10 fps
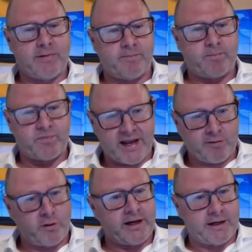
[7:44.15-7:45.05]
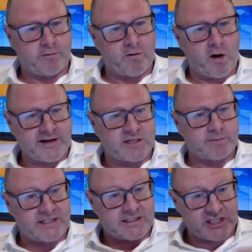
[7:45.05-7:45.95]
and they're looking at writing some
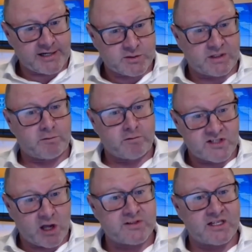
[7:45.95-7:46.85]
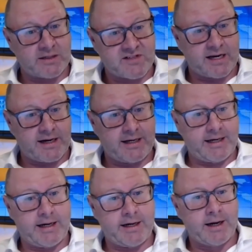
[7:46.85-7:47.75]
big checks with the results that they've seen
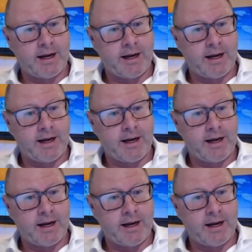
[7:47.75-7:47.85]
here.